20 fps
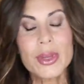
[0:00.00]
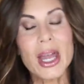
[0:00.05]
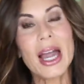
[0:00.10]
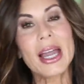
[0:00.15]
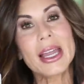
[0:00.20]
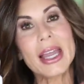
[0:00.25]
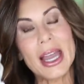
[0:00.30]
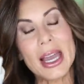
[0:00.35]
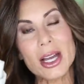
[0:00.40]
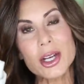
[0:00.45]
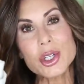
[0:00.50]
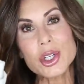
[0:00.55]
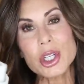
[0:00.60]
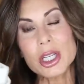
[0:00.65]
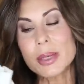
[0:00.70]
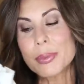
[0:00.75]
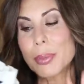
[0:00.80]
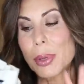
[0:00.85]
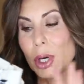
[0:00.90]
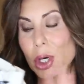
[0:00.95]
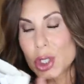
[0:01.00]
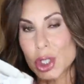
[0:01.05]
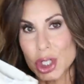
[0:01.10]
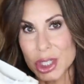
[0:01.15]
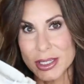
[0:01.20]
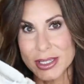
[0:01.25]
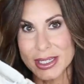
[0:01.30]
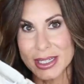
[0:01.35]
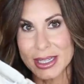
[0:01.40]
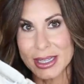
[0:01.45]
I actually
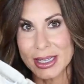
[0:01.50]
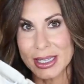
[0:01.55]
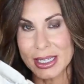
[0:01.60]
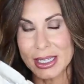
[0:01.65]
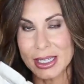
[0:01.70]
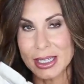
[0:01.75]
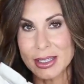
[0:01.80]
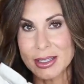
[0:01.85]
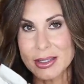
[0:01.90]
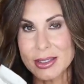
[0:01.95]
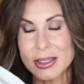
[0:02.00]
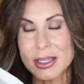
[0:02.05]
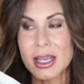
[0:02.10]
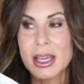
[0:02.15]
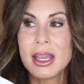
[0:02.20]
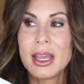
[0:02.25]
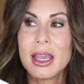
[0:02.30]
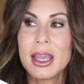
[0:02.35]
purchased these,